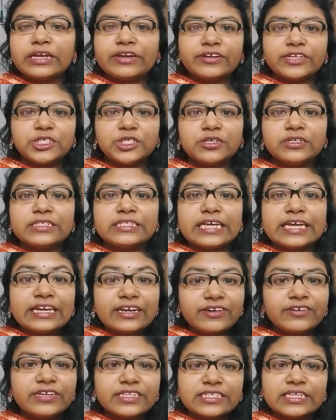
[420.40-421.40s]
Richard's
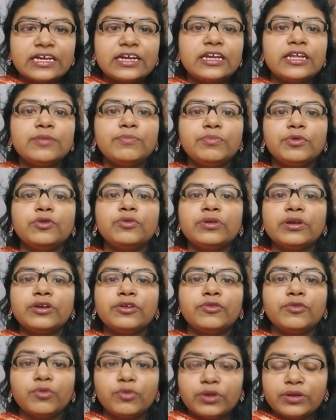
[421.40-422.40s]
increasingly brutal
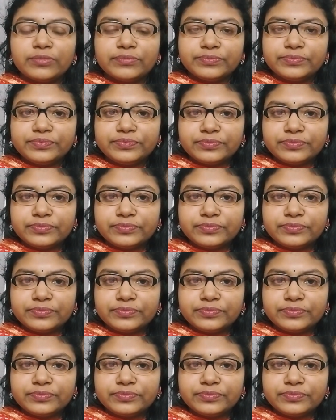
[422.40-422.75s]
rule.